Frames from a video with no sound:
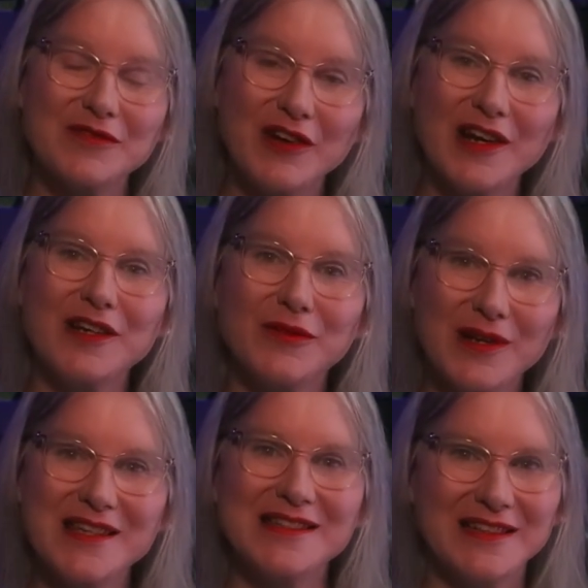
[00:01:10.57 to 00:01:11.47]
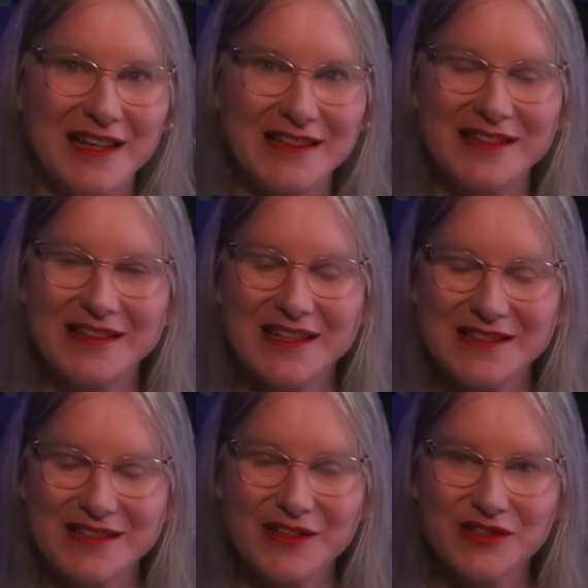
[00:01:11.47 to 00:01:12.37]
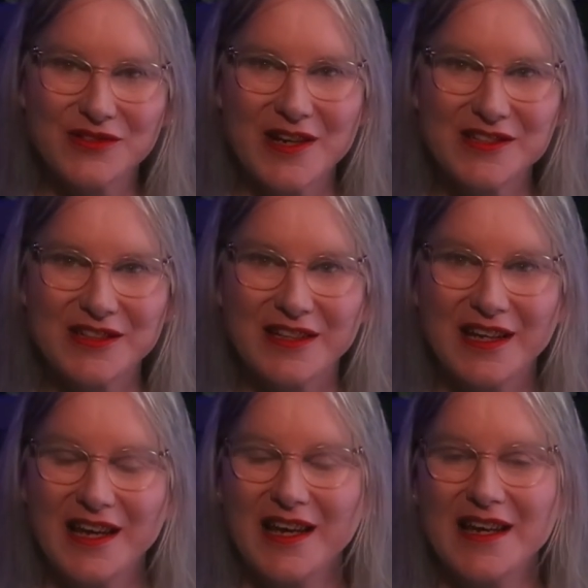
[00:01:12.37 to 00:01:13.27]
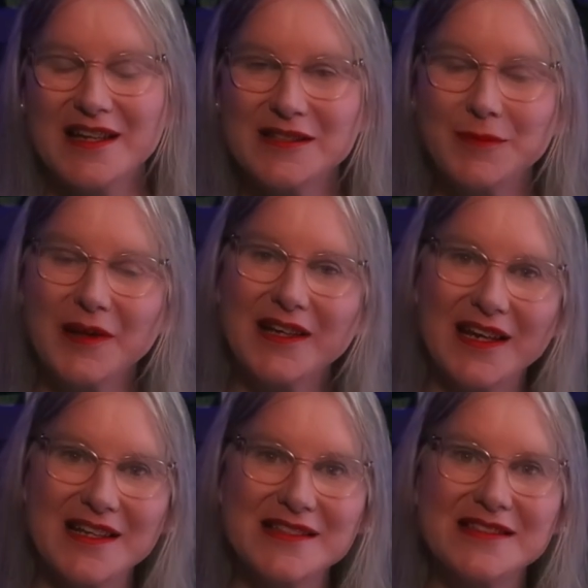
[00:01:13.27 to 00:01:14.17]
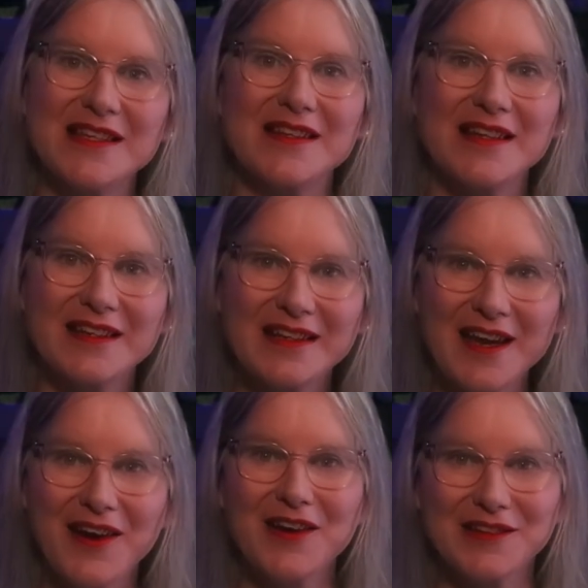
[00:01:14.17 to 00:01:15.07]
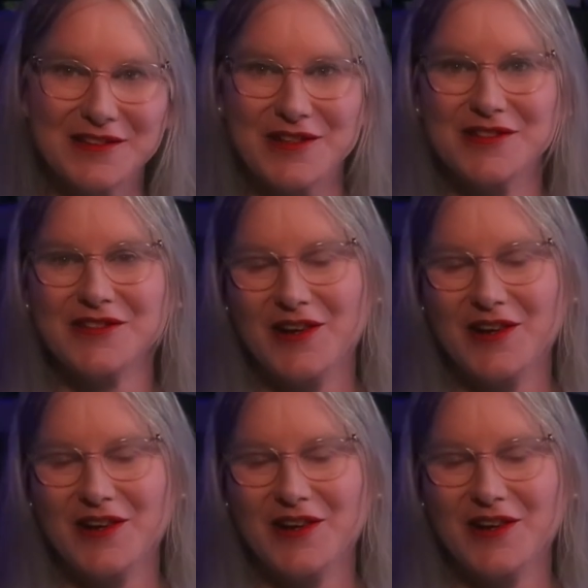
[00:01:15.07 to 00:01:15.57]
the very reason I did this illustration. It's because the characters